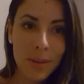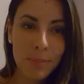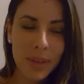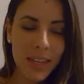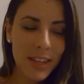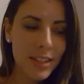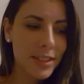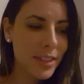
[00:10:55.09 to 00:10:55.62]

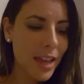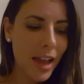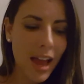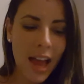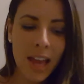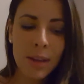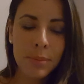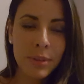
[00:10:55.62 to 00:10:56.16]
Because
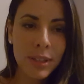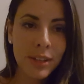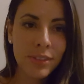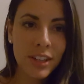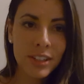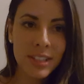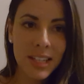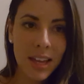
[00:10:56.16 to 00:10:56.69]
I believe
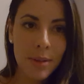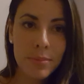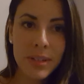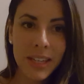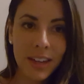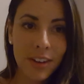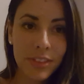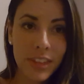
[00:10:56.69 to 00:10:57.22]
there's a
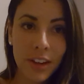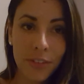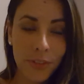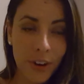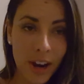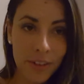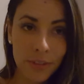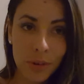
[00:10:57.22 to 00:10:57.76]
company out there
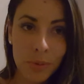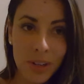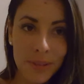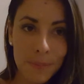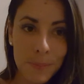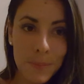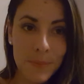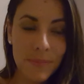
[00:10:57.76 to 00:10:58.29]
for
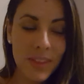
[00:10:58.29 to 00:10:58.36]
everyone.